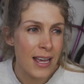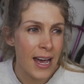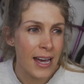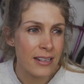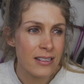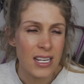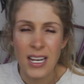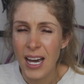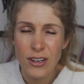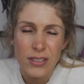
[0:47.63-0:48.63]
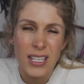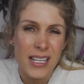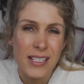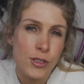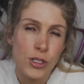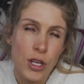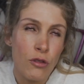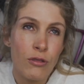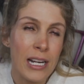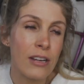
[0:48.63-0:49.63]
and I just think it's just
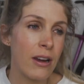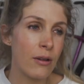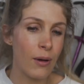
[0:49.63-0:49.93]
a really great